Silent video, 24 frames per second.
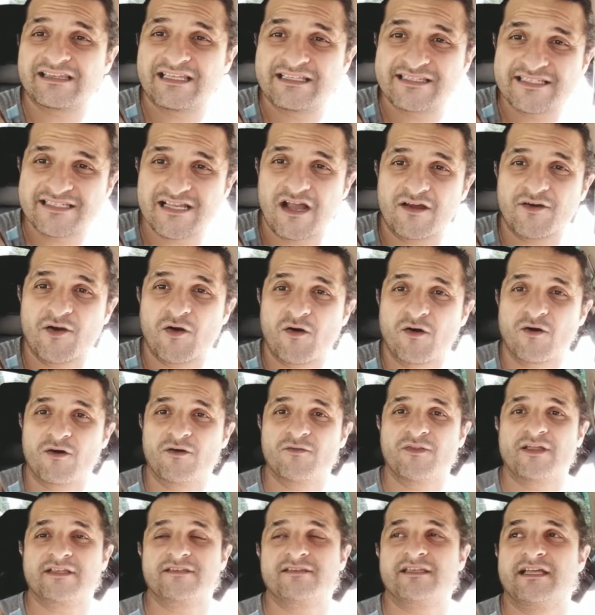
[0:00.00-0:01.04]
That's not our
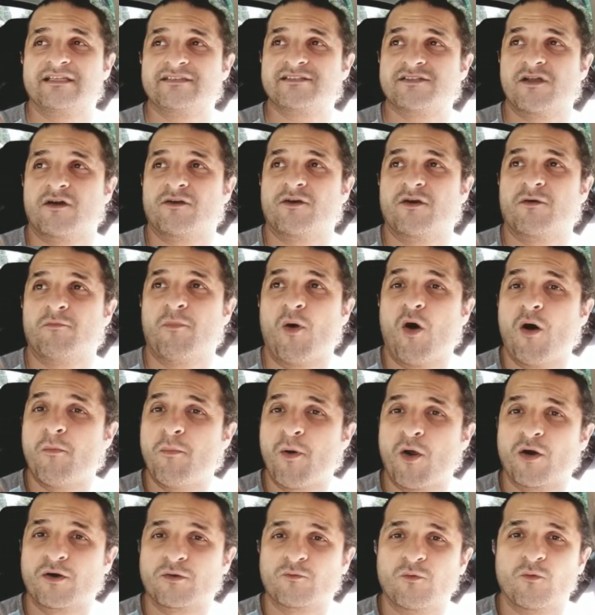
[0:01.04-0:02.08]

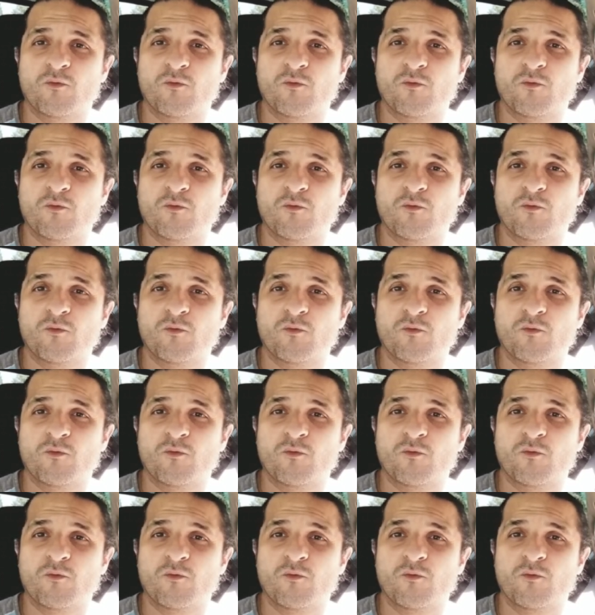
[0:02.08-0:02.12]
ballpark.